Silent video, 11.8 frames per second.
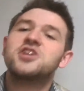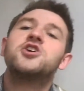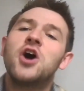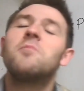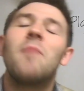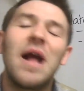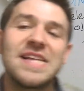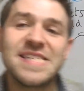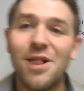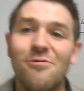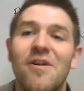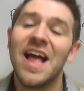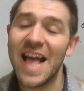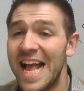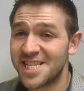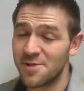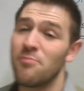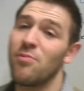cut myself,
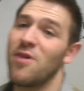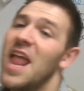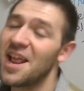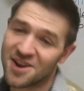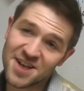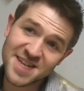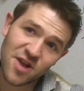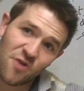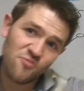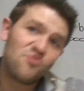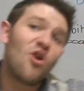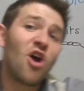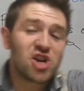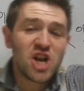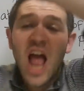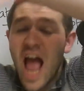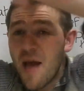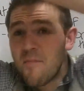it's the platelets that rush
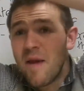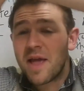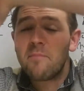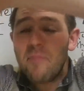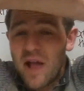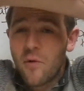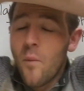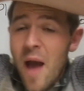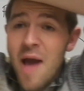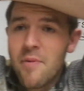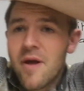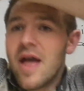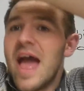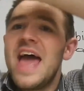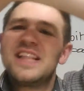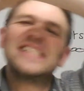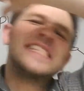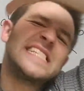and make a big web
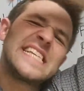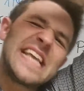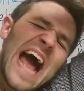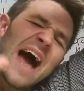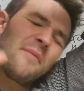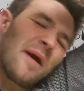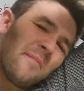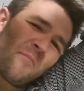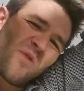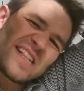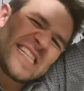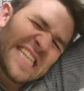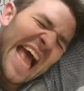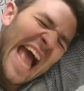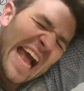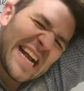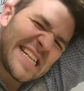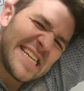and scab and
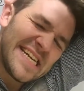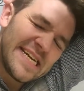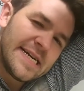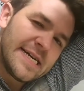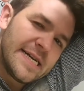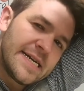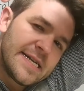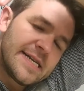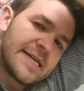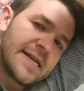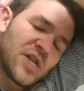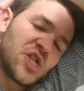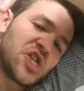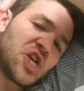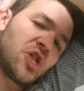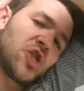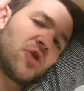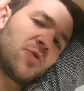protect
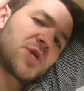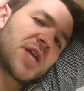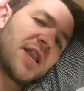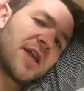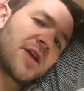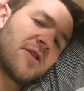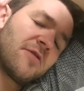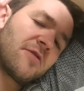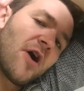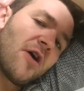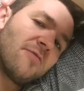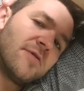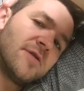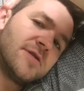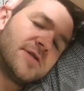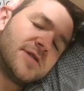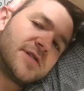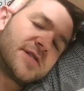until new skin can go.
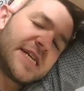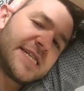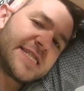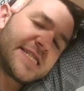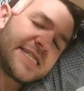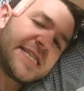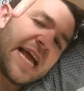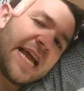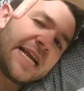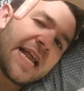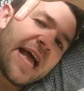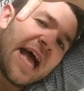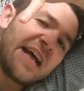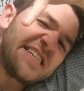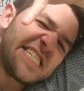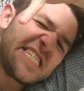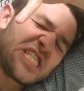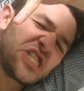They stay there,
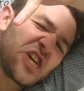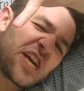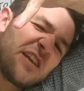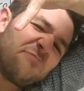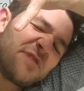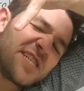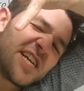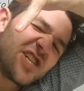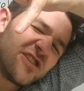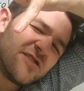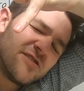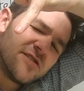stuck in position.